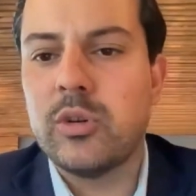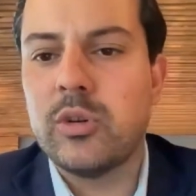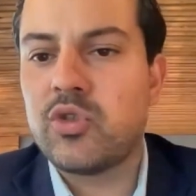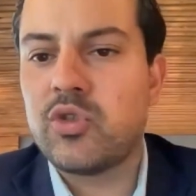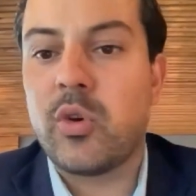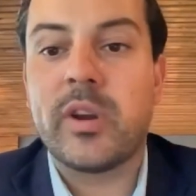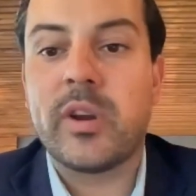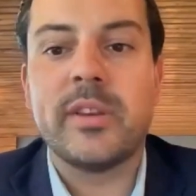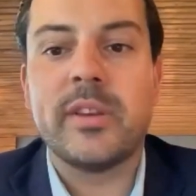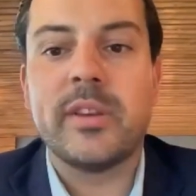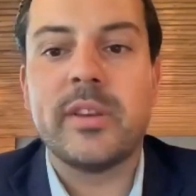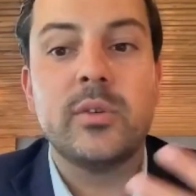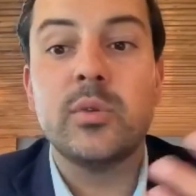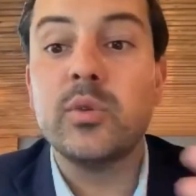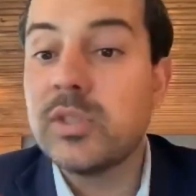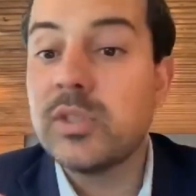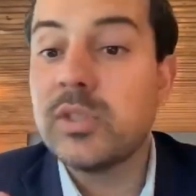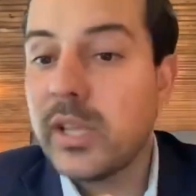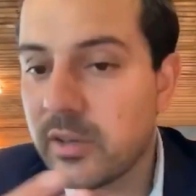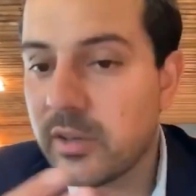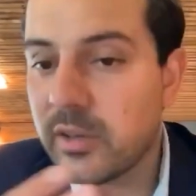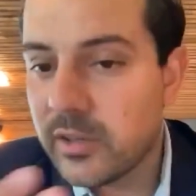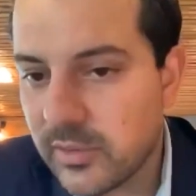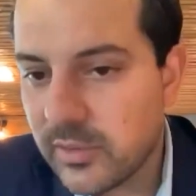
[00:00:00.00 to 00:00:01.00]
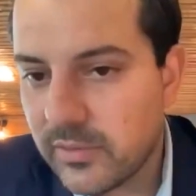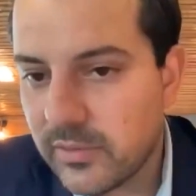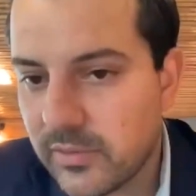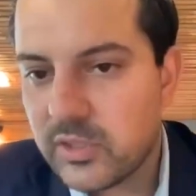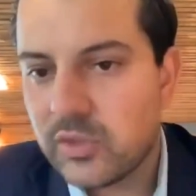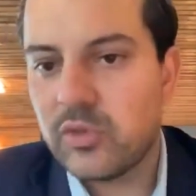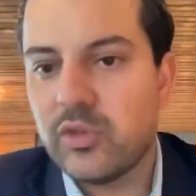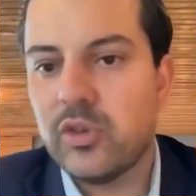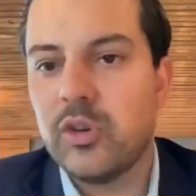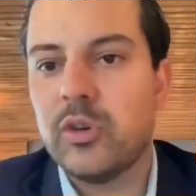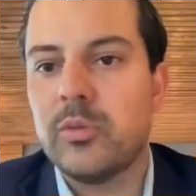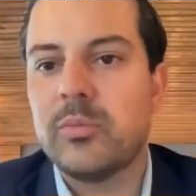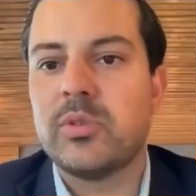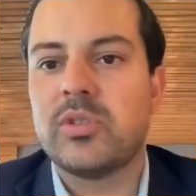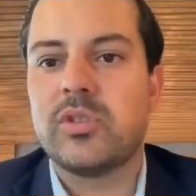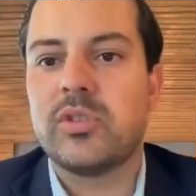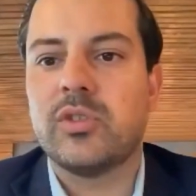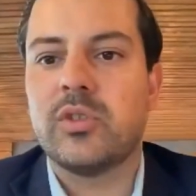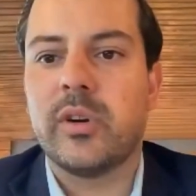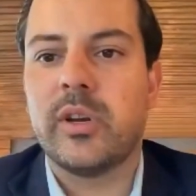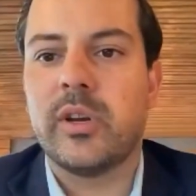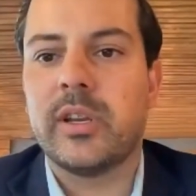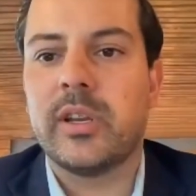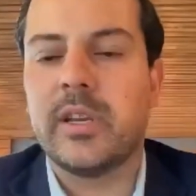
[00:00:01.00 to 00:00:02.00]
joining the newsletters of these groups,
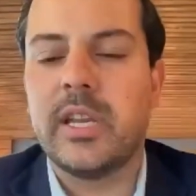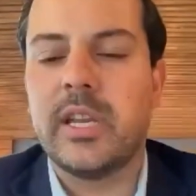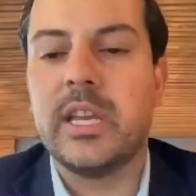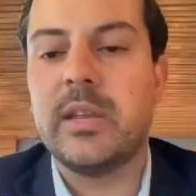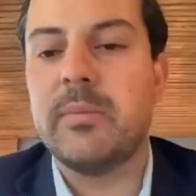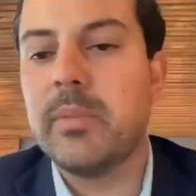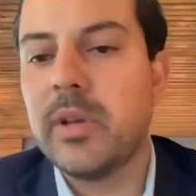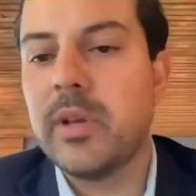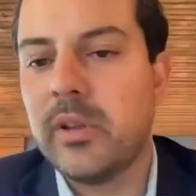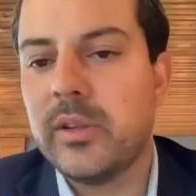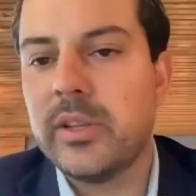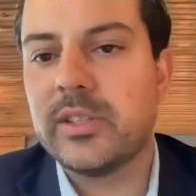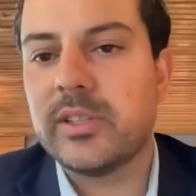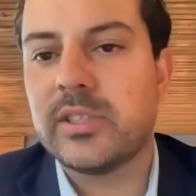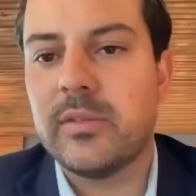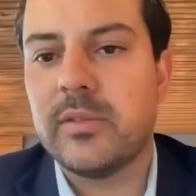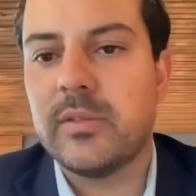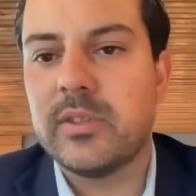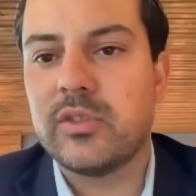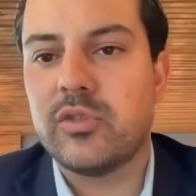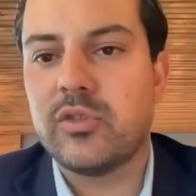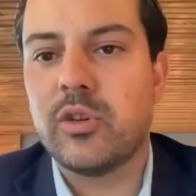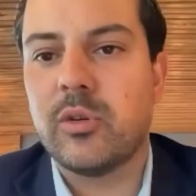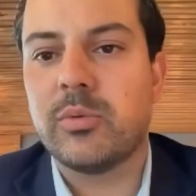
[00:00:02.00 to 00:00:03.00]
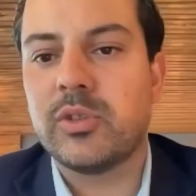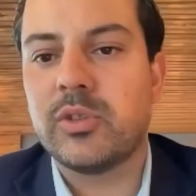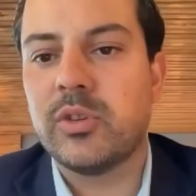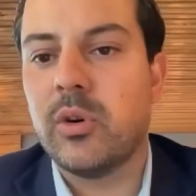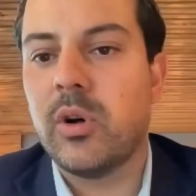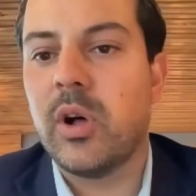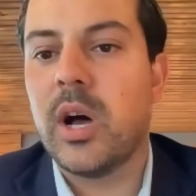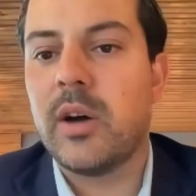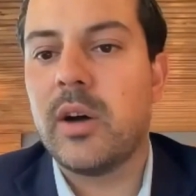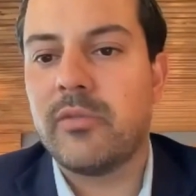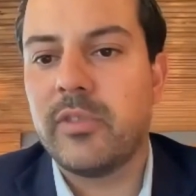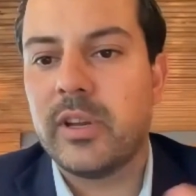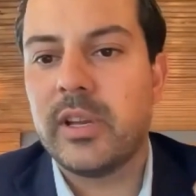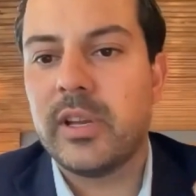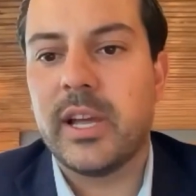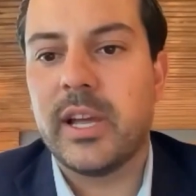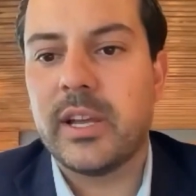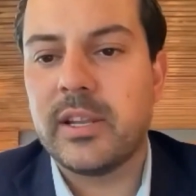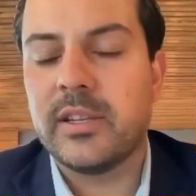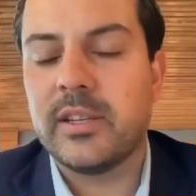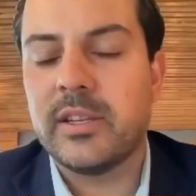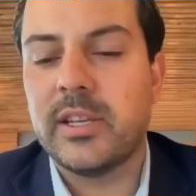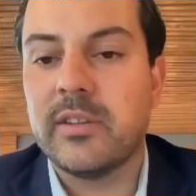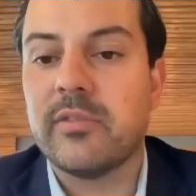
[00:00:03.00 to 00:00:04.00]
joining the email list of these groups, you'll often
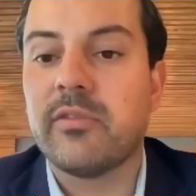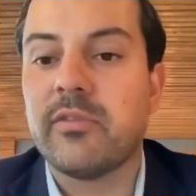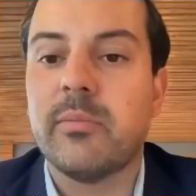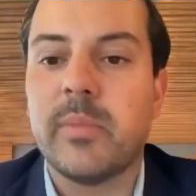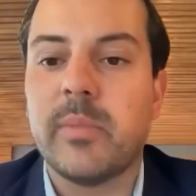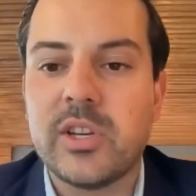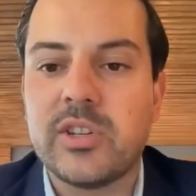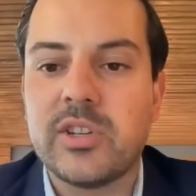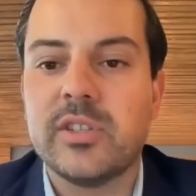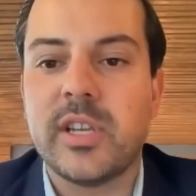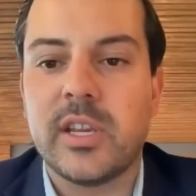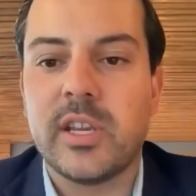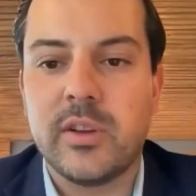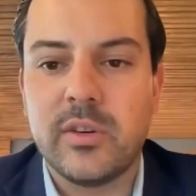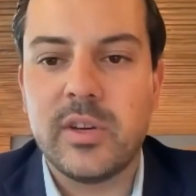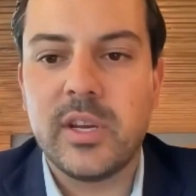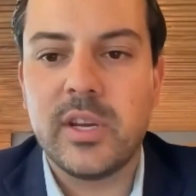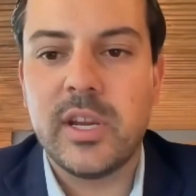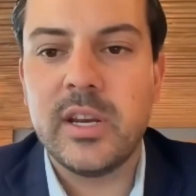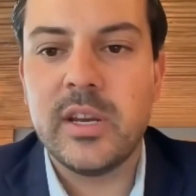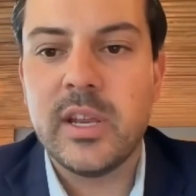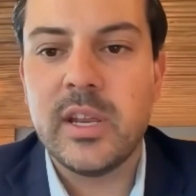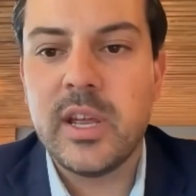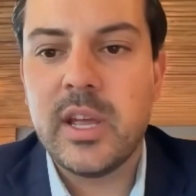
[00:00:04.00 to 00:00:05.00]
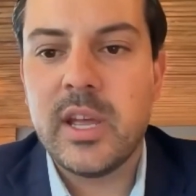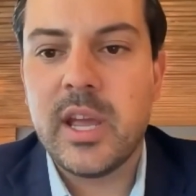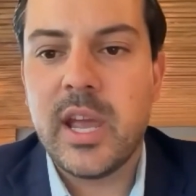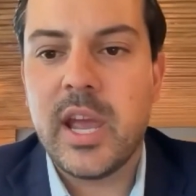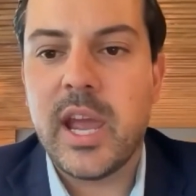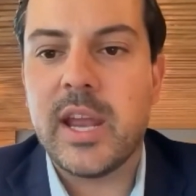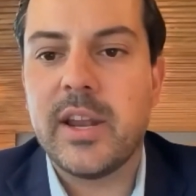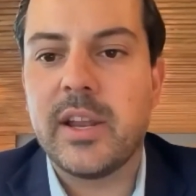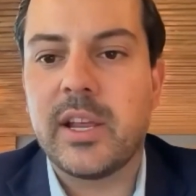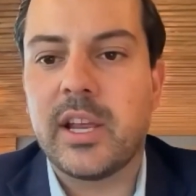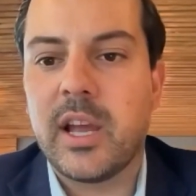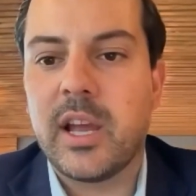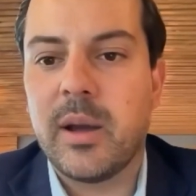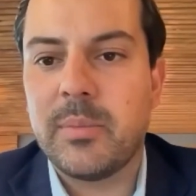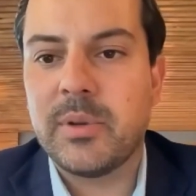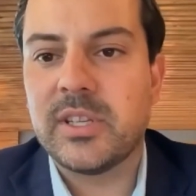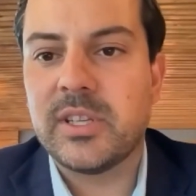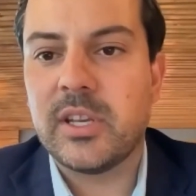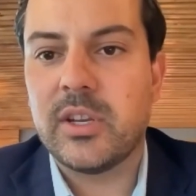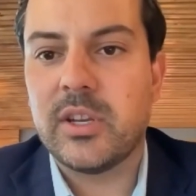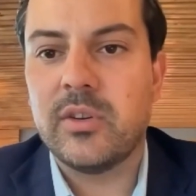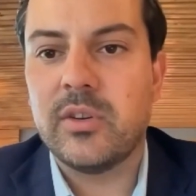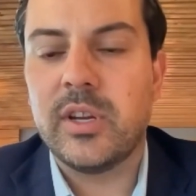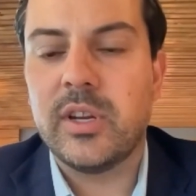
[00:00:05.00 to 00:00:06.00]
get the information that you need and the companies
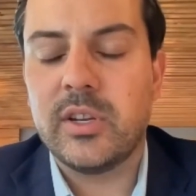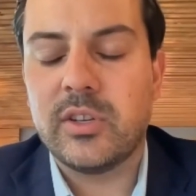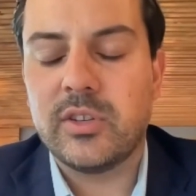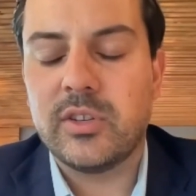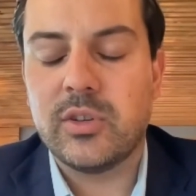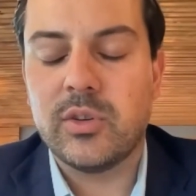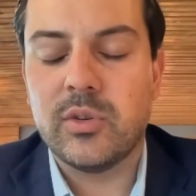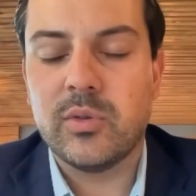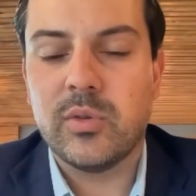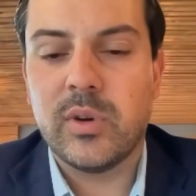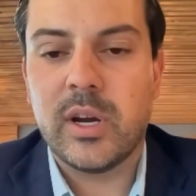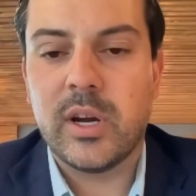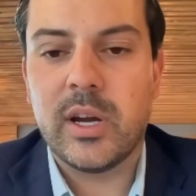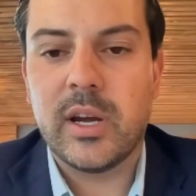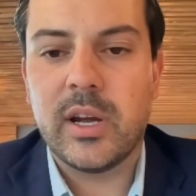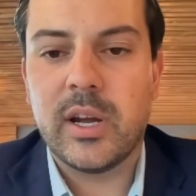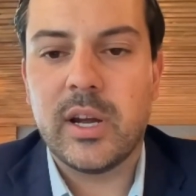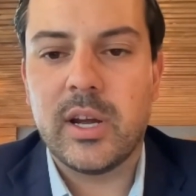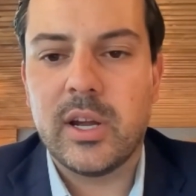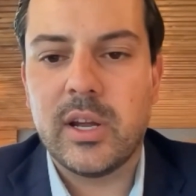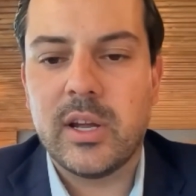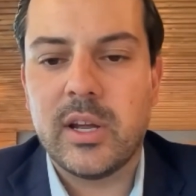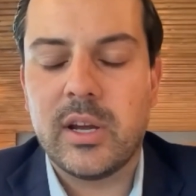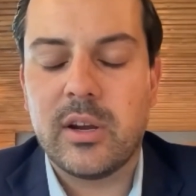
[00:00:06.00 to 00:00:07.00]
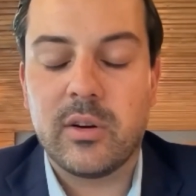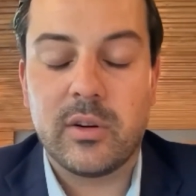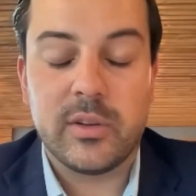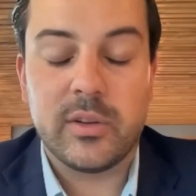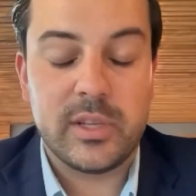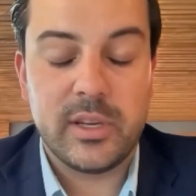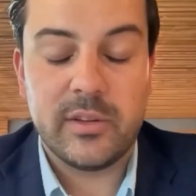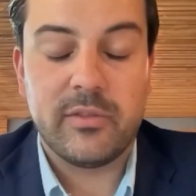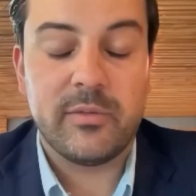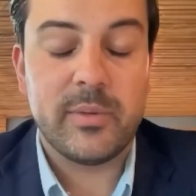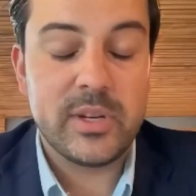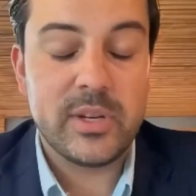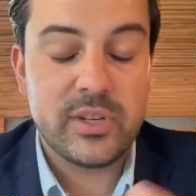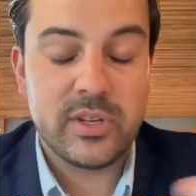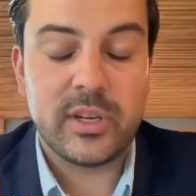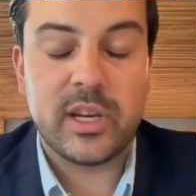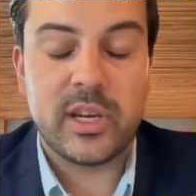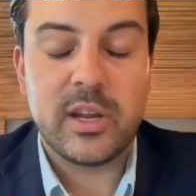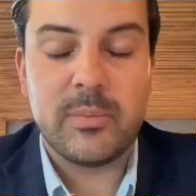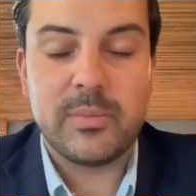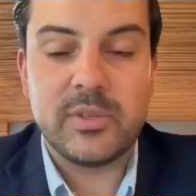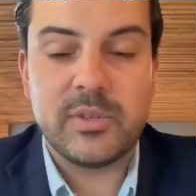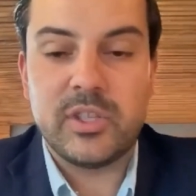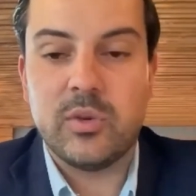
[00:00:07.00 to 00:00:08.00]
that you need to, or the information on the
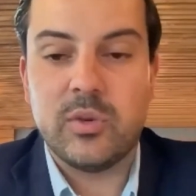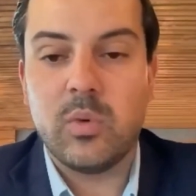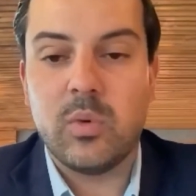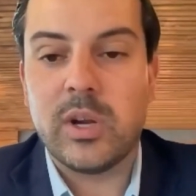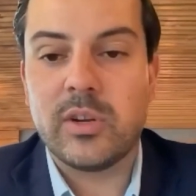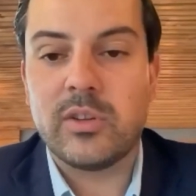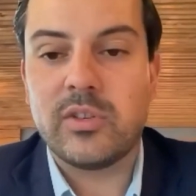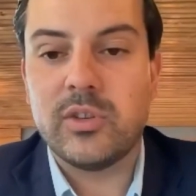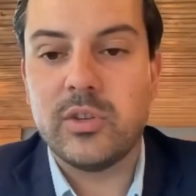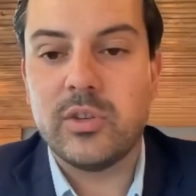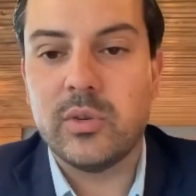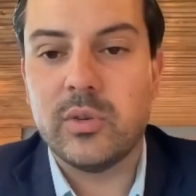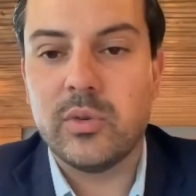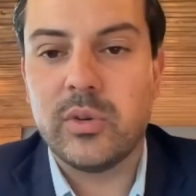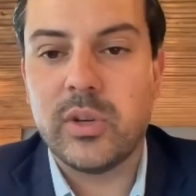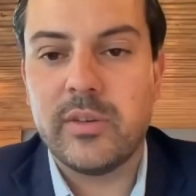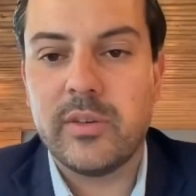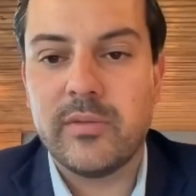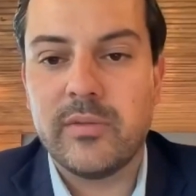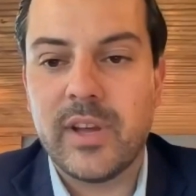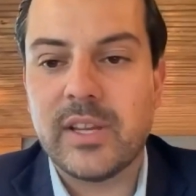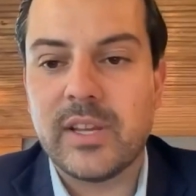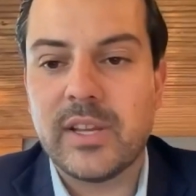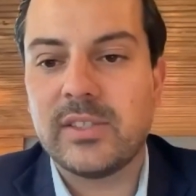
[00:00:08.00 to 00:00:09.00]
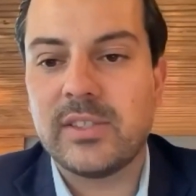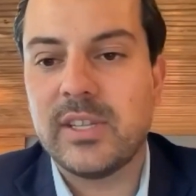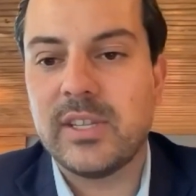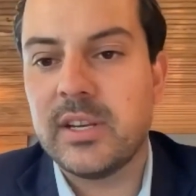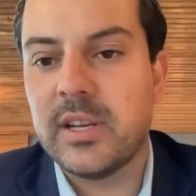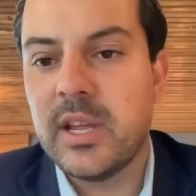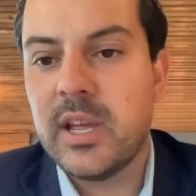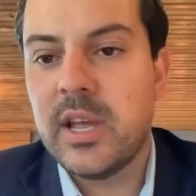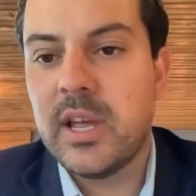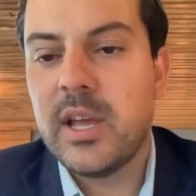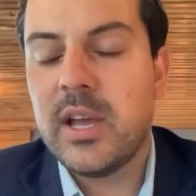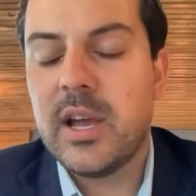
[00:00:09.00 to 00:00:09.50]
companies you want to invest in.